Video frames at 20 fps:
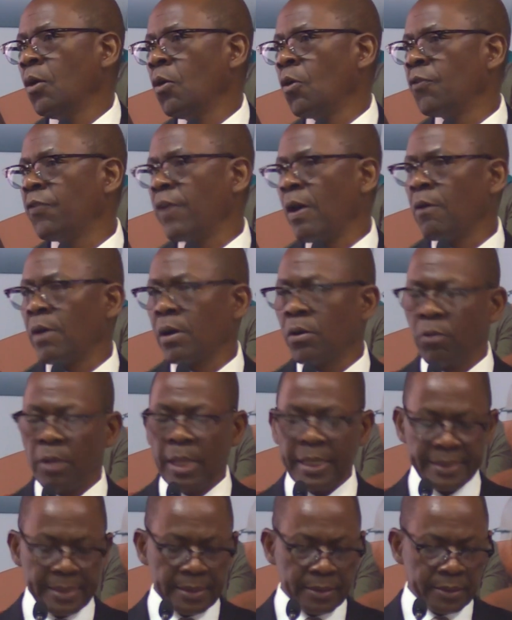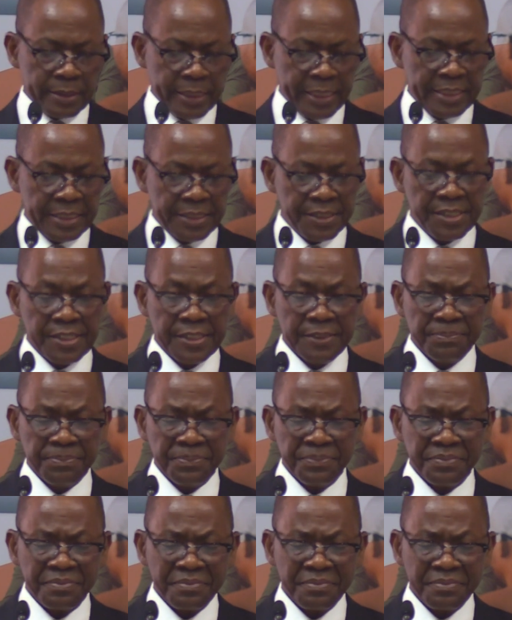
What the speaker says: of our collateral registry.